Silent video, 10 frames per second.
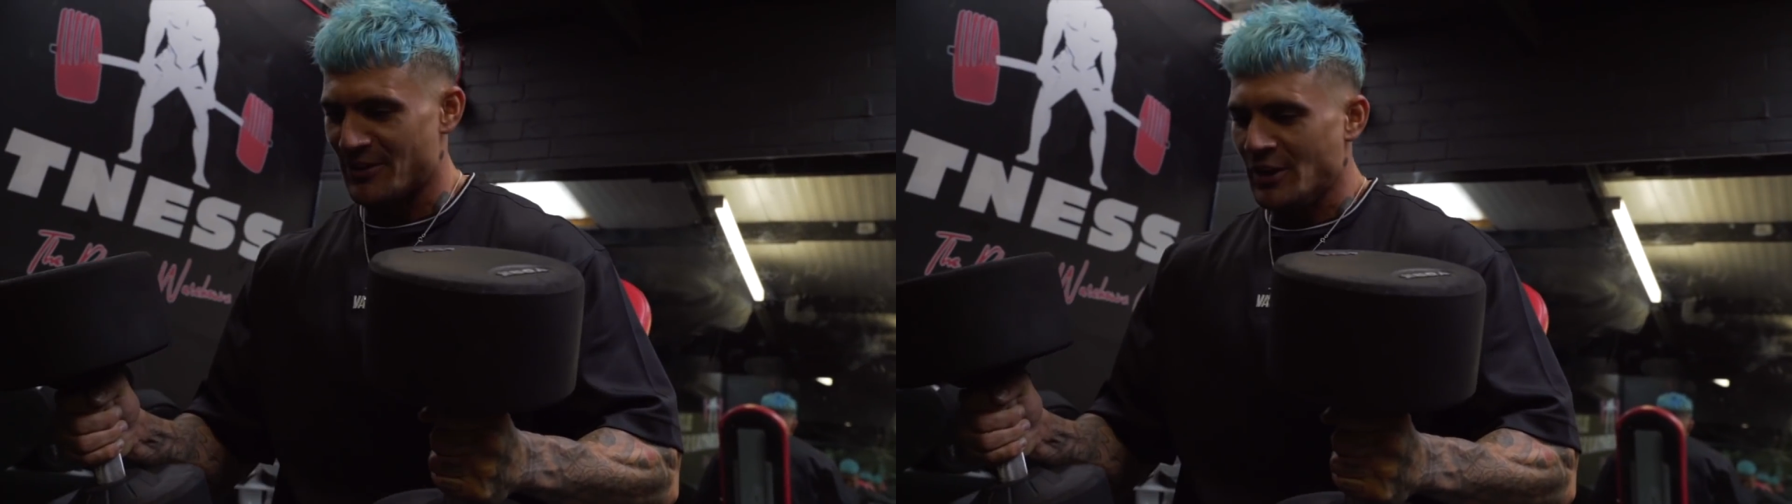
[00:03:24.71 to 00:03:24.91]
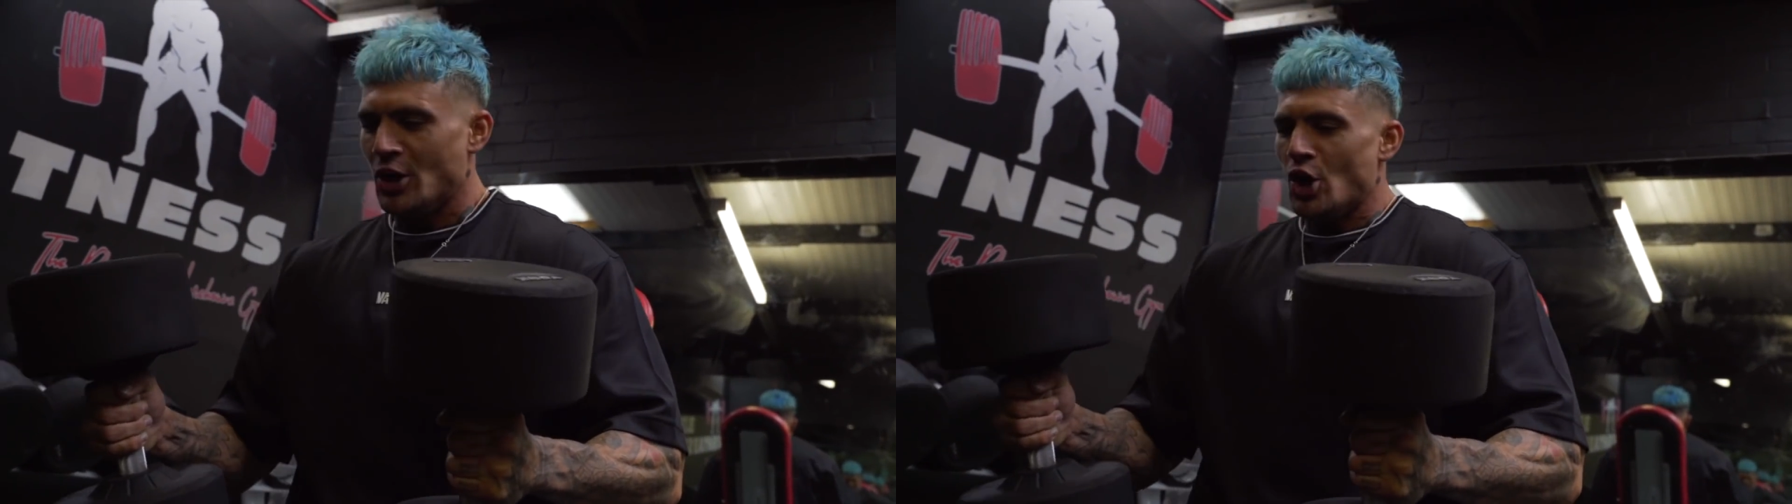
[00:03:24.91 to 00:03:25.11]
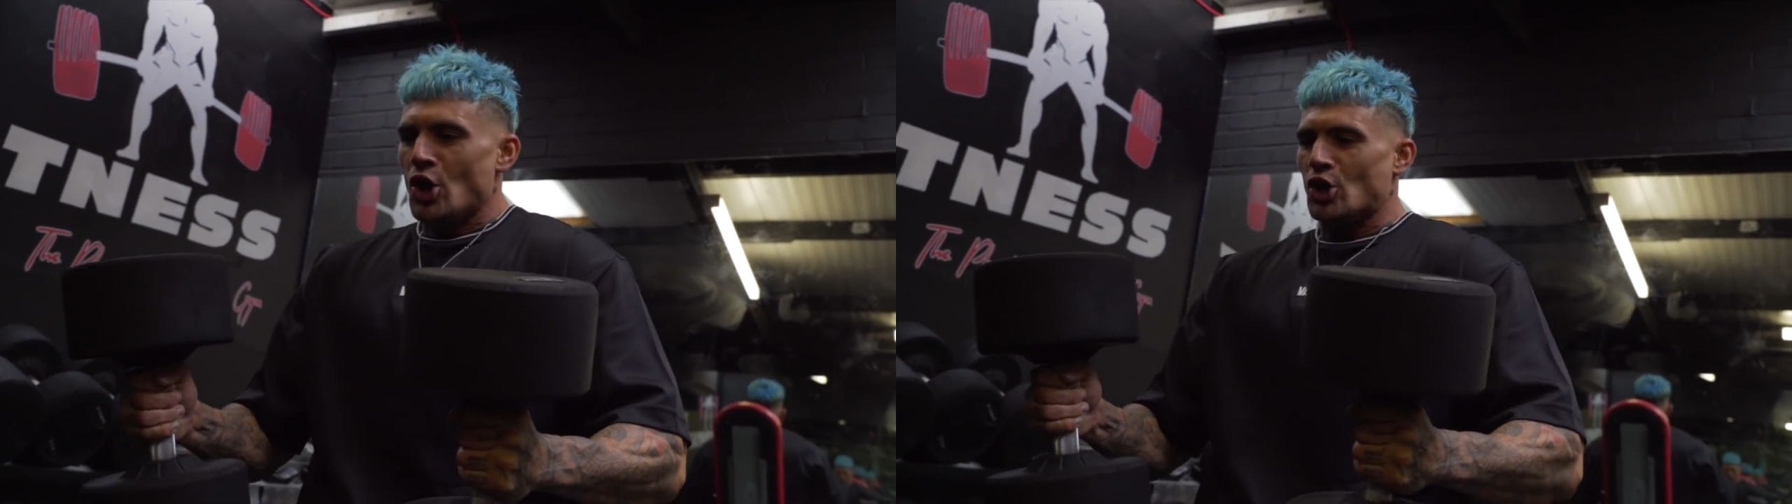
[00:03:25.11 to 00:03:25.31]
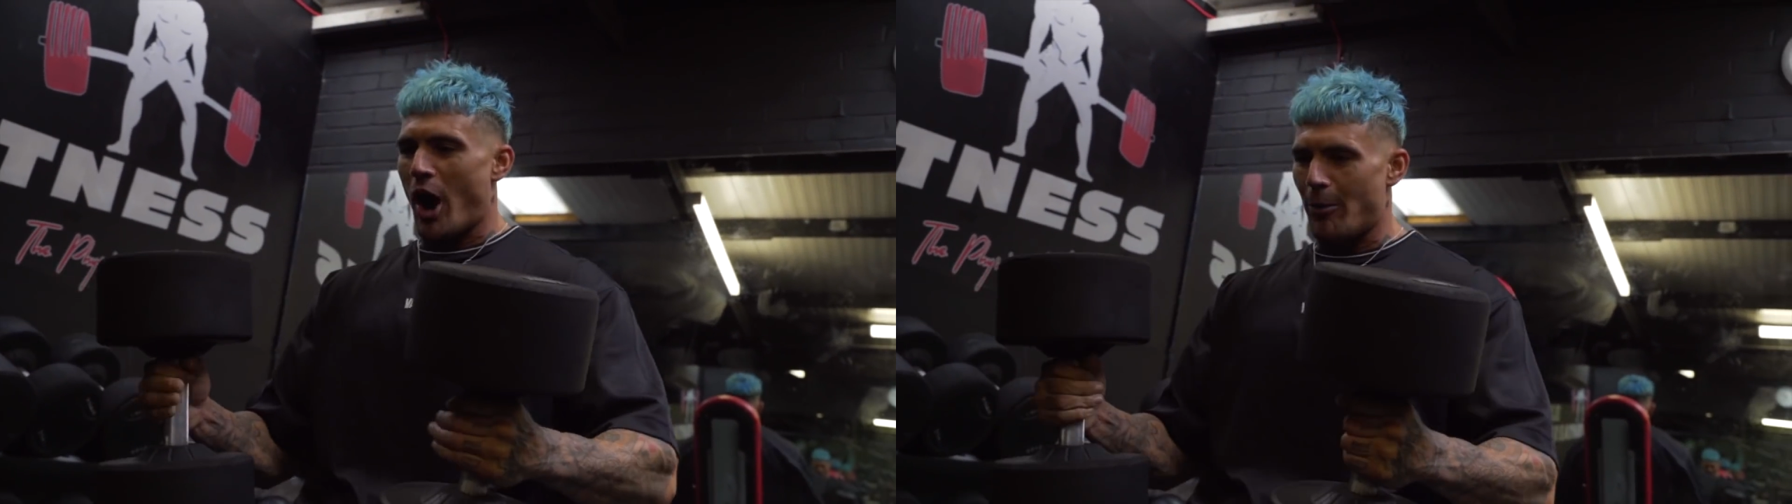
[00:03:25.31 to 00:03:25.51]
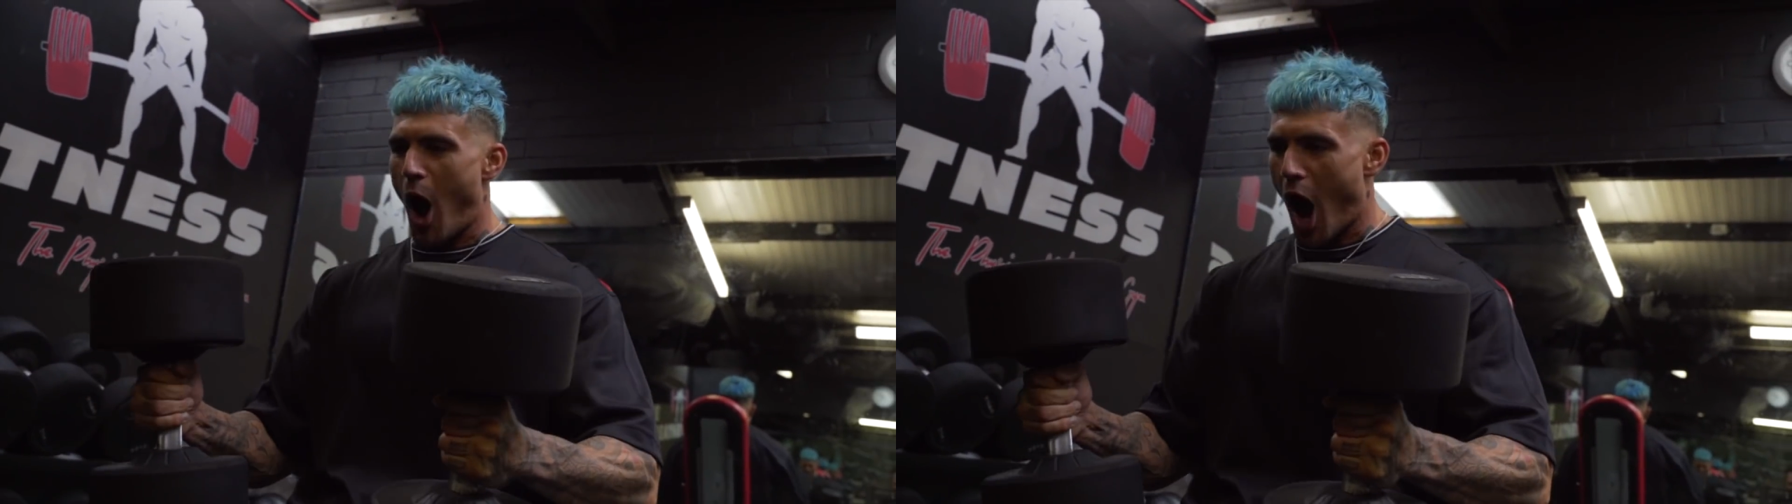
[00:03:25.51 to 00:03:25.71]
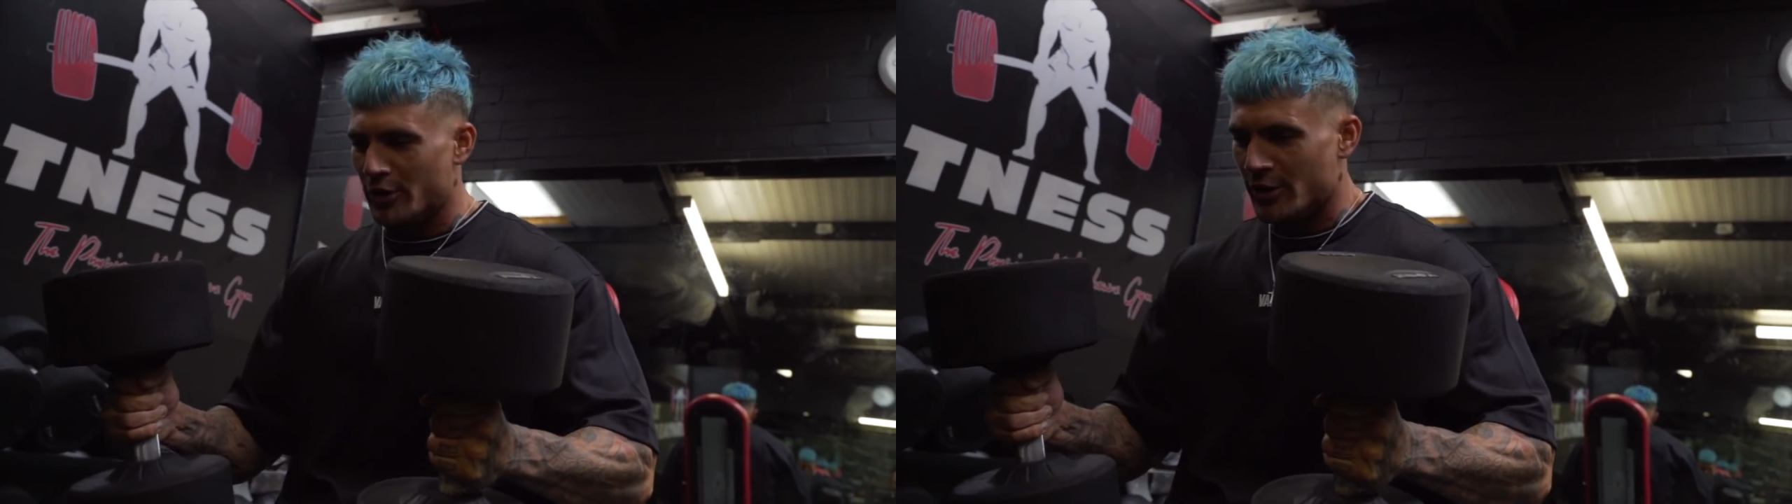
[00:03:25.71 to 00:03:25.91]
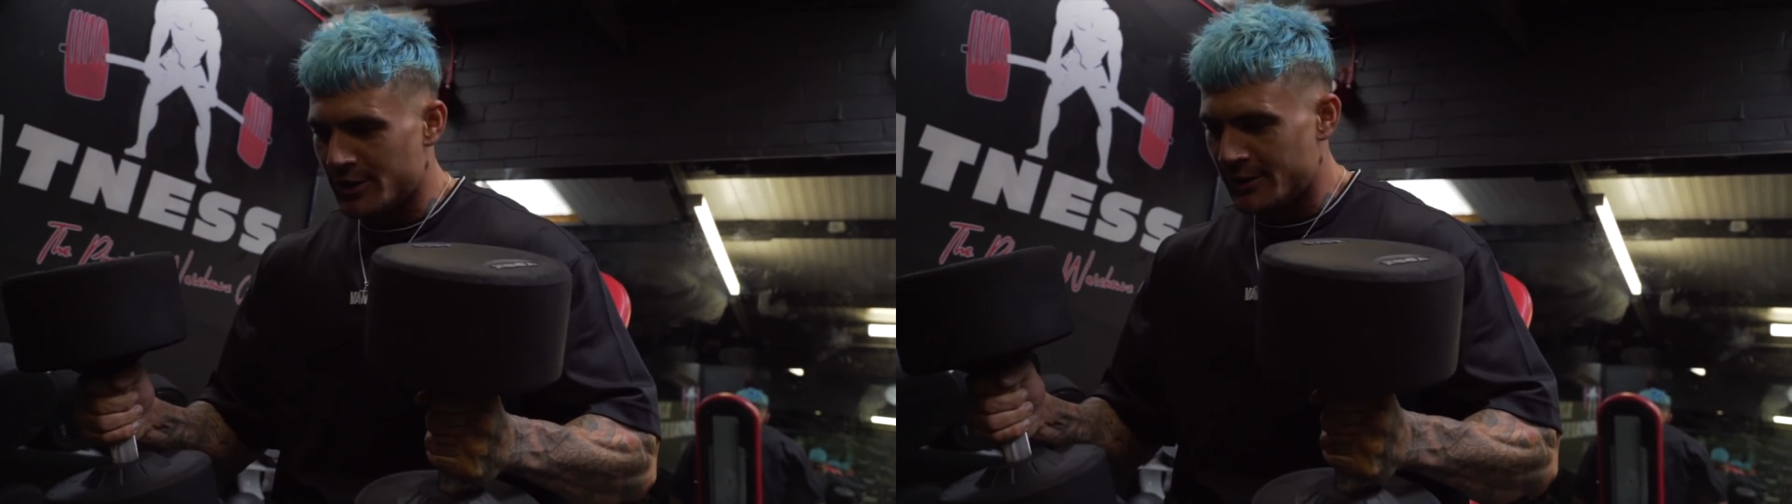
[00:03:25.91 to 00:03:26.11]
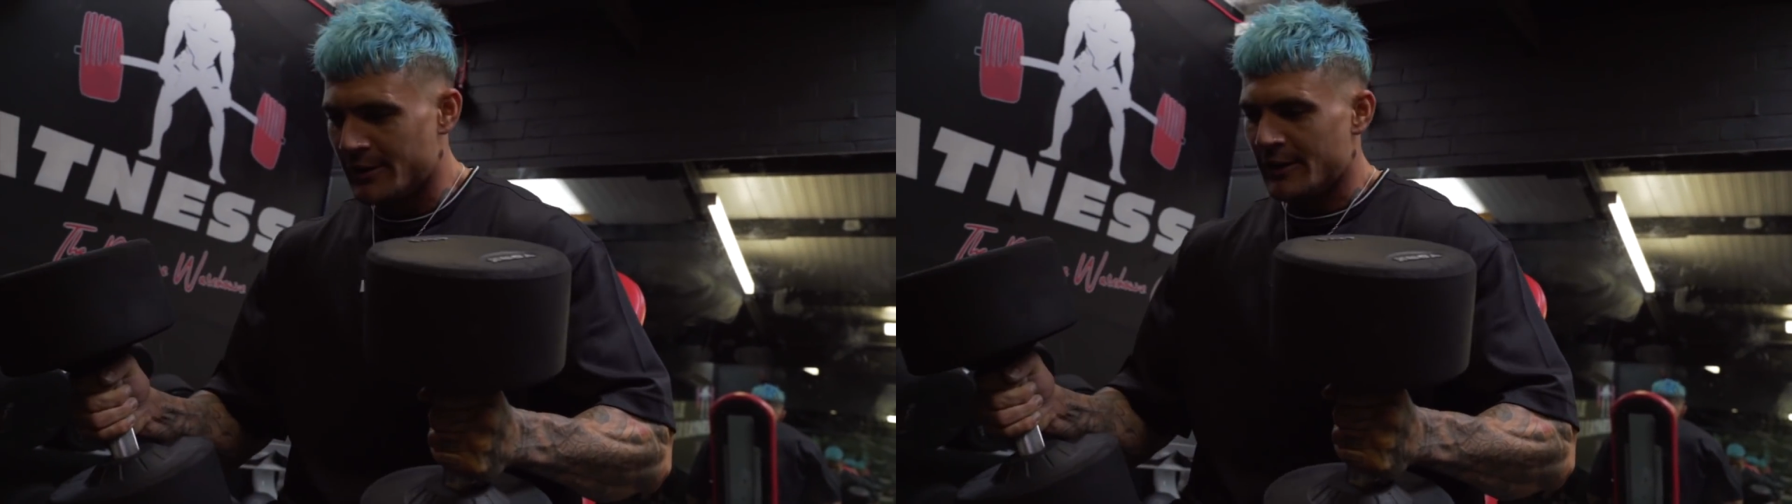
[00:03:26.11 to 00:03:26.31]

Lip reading: with. Come on!